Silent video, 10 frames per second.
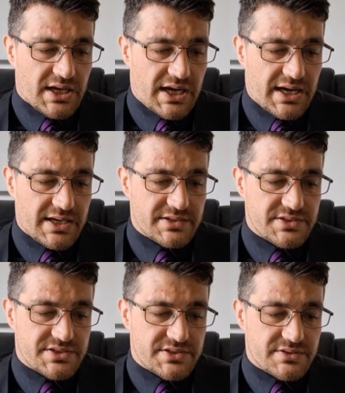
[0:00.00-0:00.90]

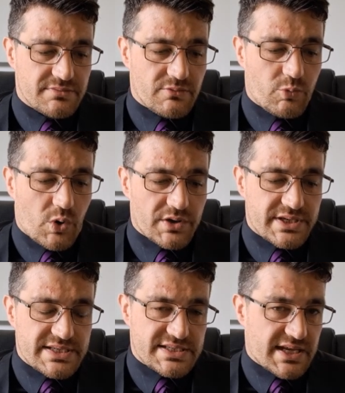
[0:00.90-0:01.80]
And what
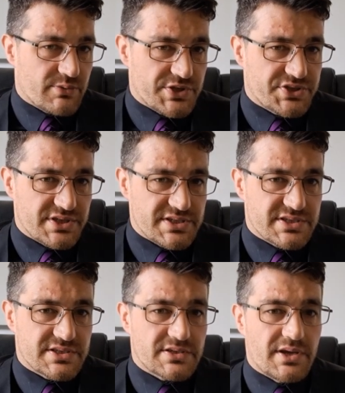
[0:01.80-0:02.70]

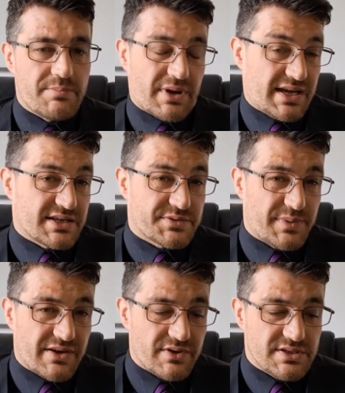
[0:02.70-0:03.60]
distinguishes, in my
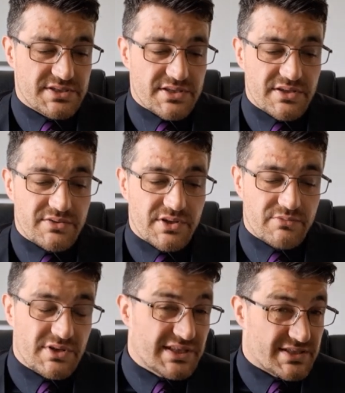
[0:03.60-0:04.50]
experience, the
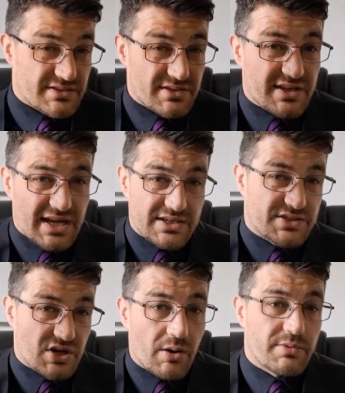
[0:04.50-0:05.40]
really kind
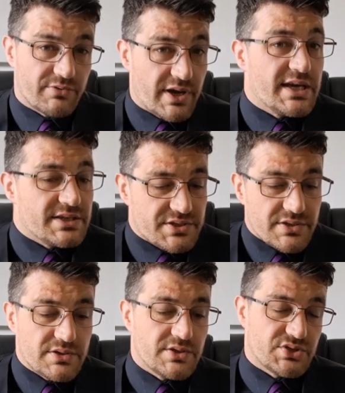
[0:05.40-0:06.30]
of top grade
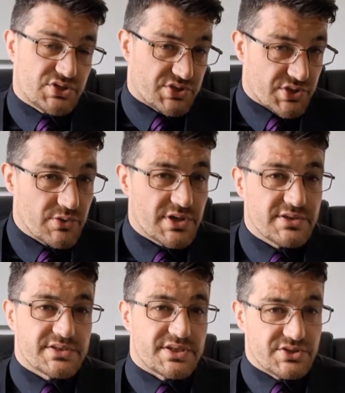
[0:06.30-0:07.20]

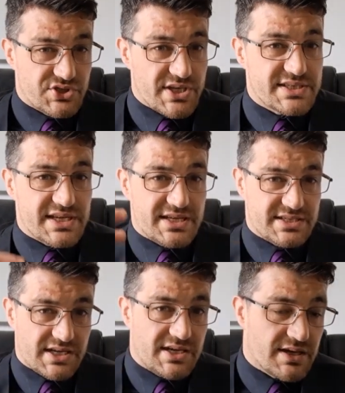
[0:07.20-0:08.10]
students at
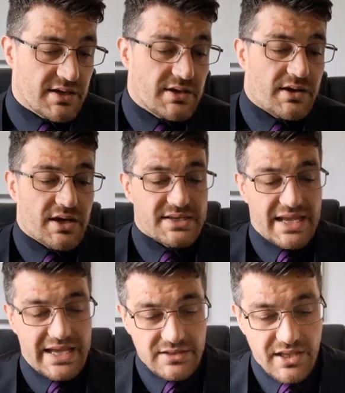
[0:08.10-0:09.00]
GCSE and
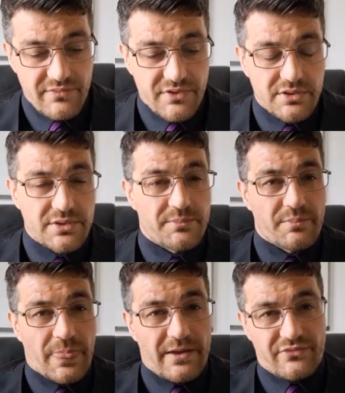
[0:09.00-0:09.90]
A level
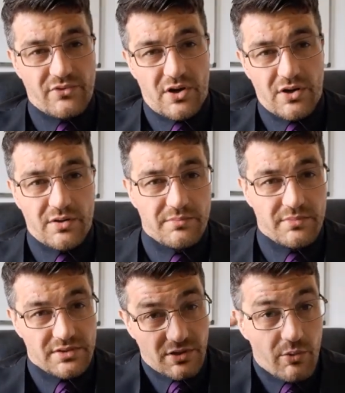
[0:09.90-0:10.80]

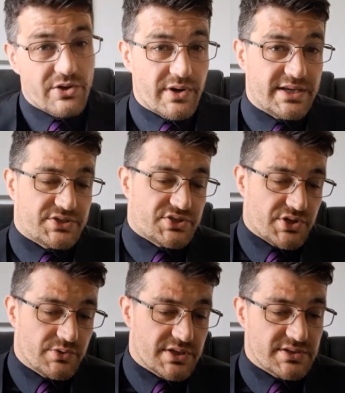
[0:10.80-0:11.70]
from lower grade
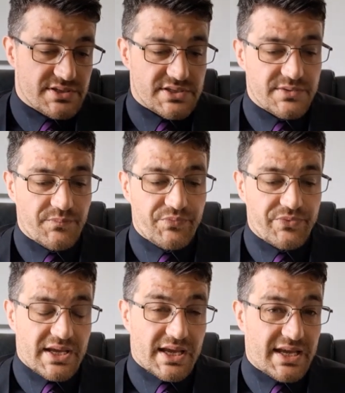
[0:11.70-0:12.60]
students
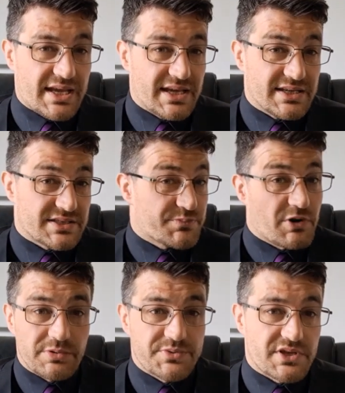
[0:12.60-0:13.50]
is
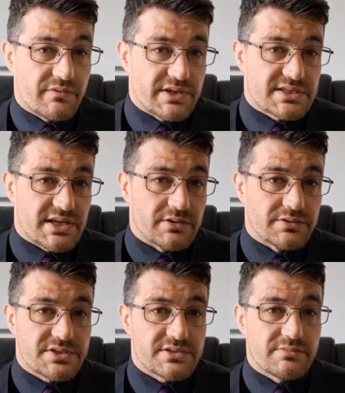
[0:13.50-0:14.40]
problem solving
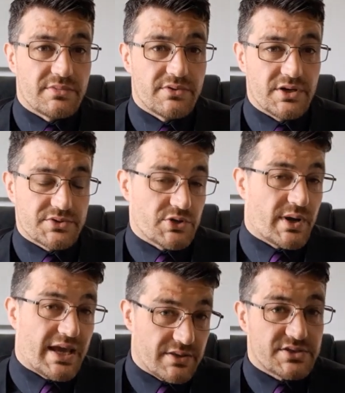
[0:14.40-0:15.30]
skills. Those who
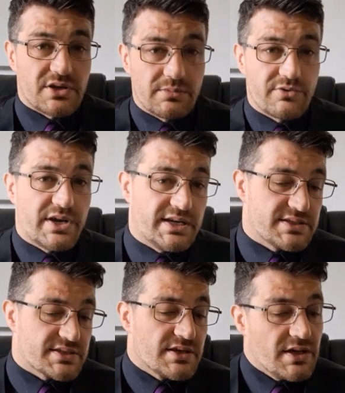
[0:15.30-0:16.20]
hit the top
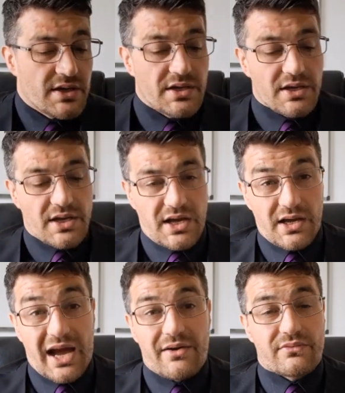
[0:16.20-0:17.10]
grades
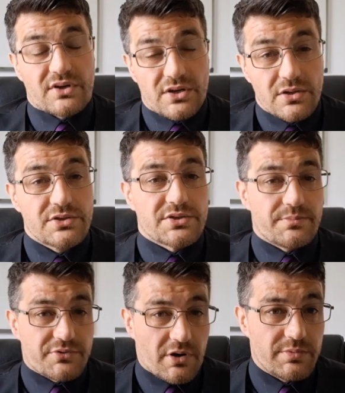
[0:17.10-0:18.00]
have good
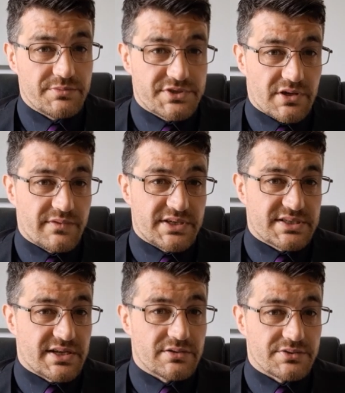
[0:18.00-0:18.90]
problem solving
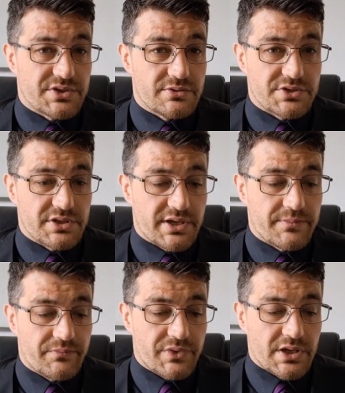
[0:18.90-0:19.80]
skills usually.
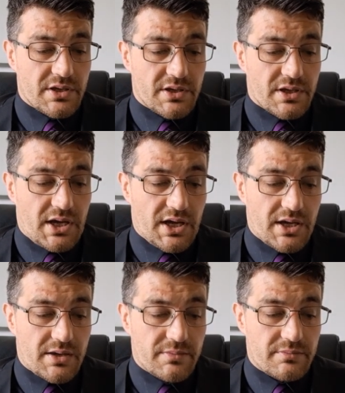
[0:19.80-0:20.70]

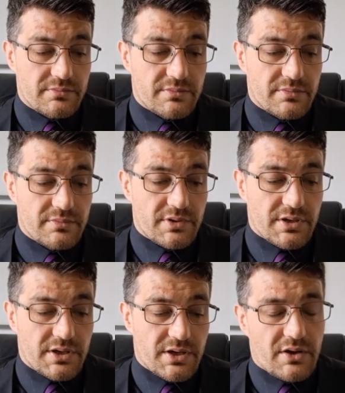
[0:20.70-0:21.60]

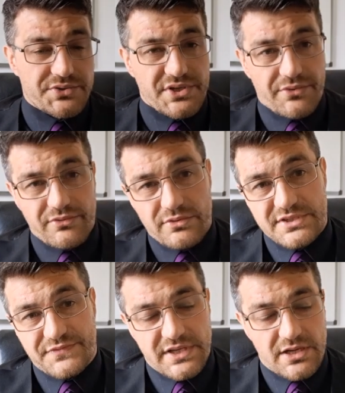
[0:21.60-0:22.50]
And also through
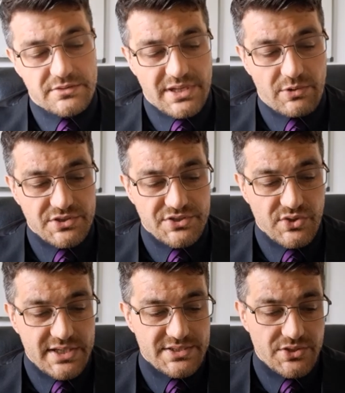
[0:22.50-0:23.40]
these videos, I want to
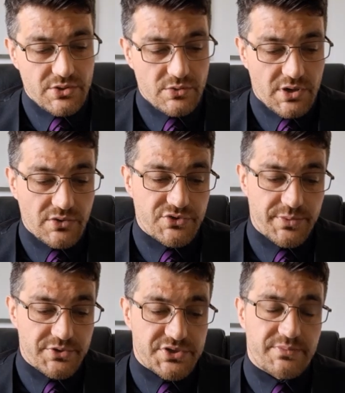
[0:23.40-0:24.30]
try to
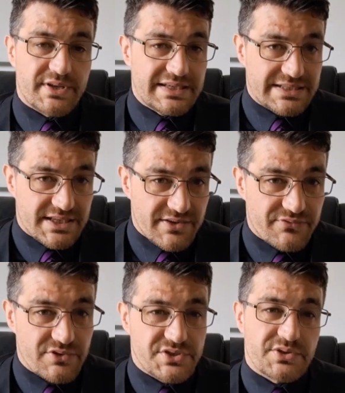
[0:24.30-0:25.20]
contribute something
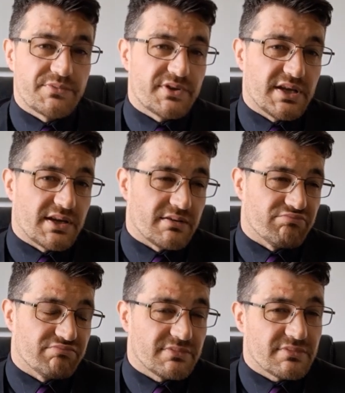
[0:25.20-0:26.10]
different,
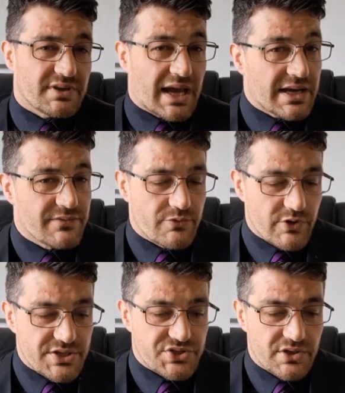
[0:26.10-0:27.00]
something kind of
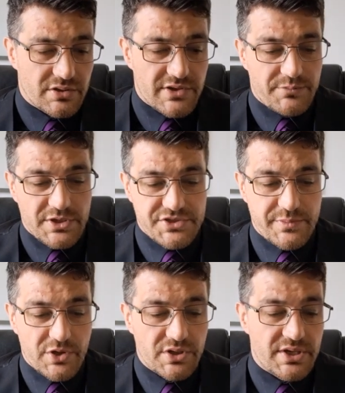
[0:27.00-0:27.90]
original if
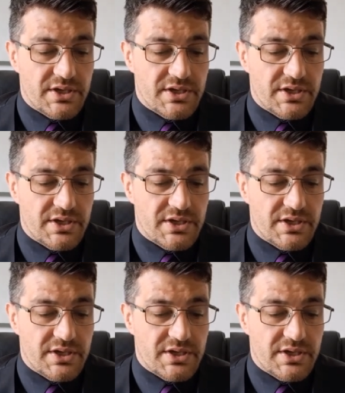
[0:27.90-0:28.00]
possible,